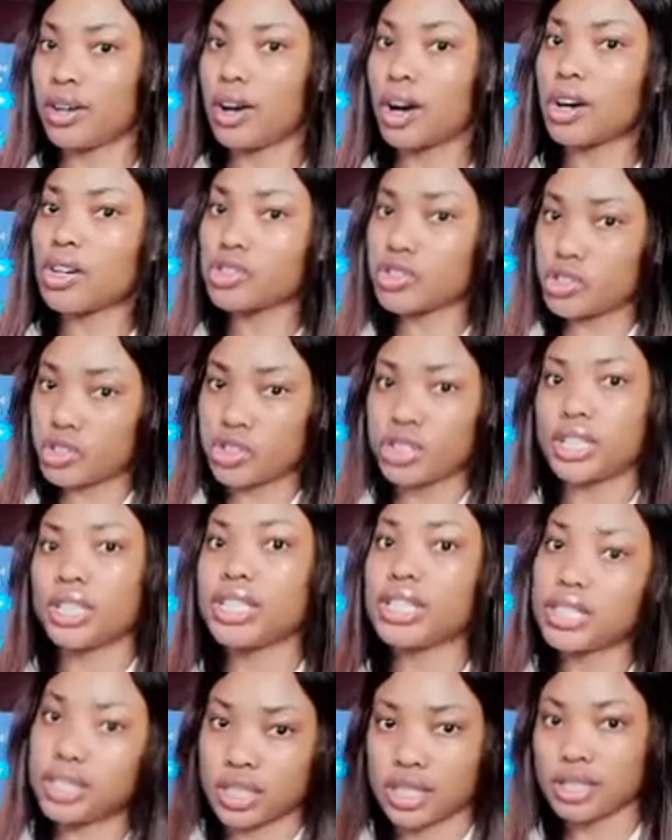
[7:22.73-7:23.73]
on
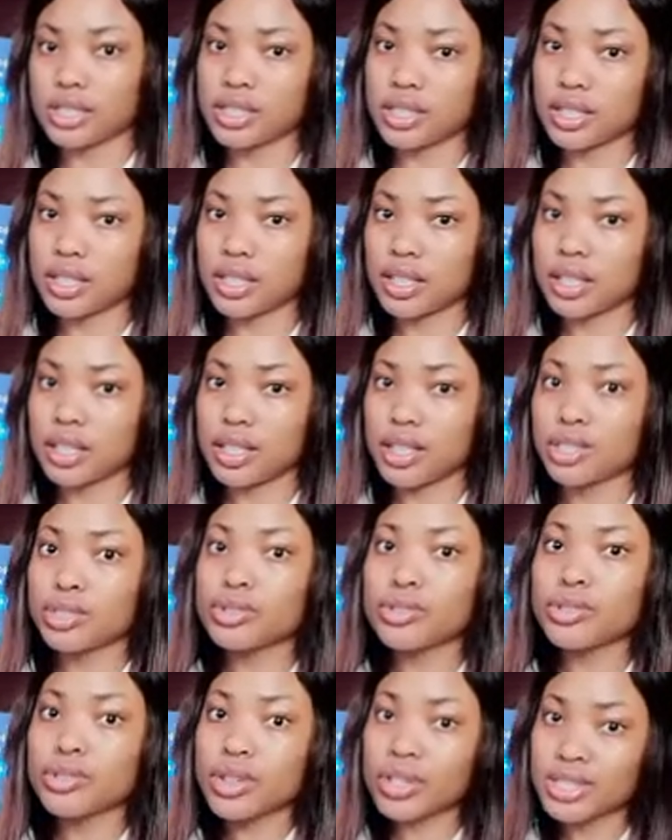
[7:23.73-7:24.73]
Jesus
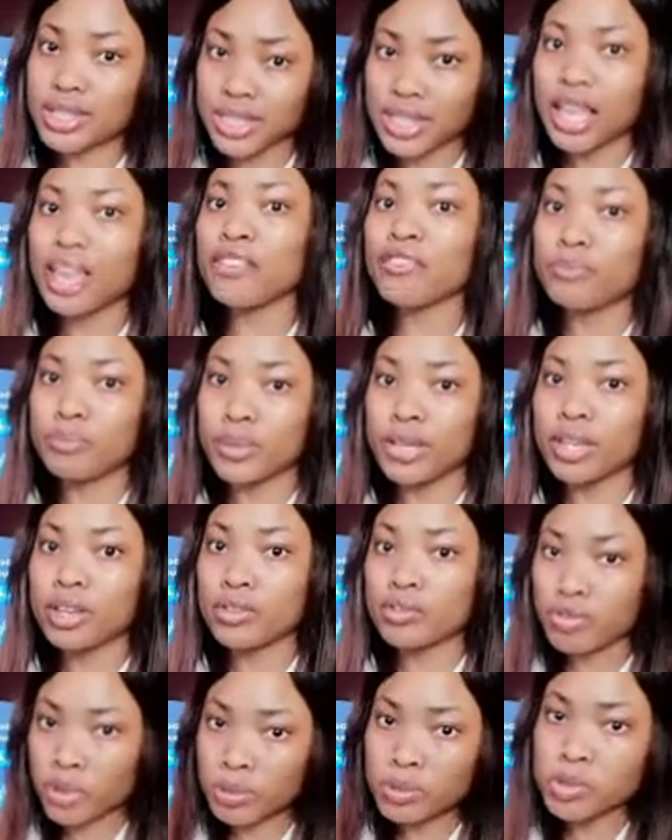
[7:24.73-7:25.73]
to save me
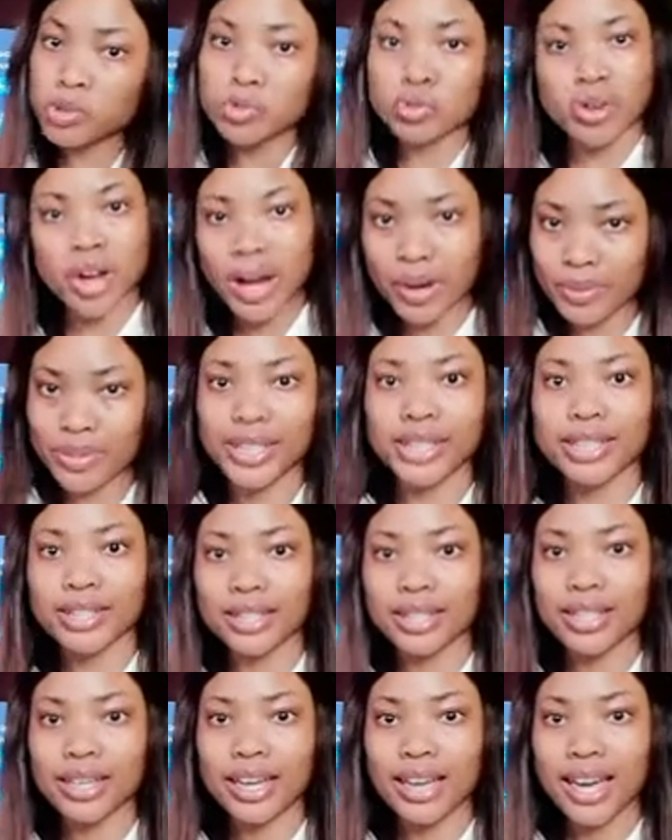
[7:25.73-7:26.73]
from
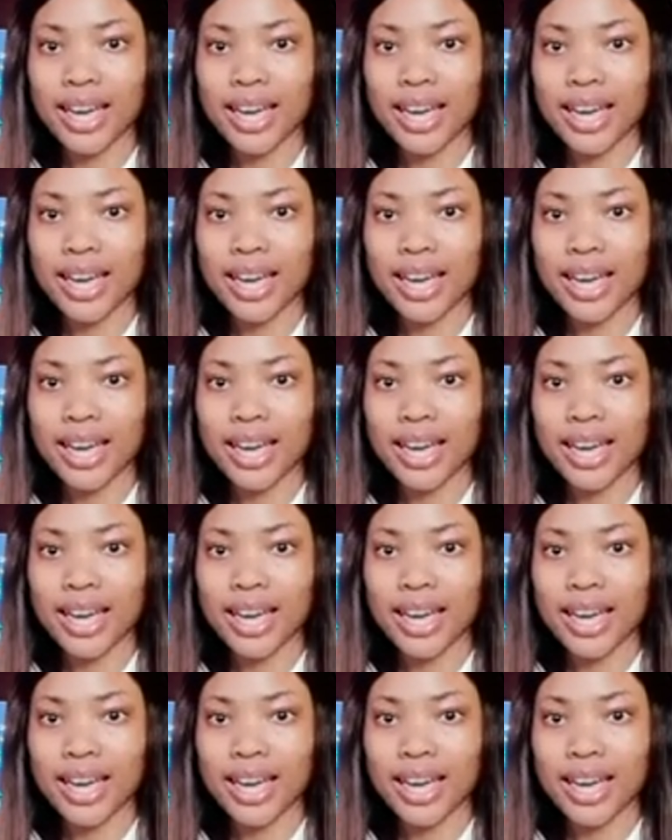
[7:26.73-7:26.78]
drowning.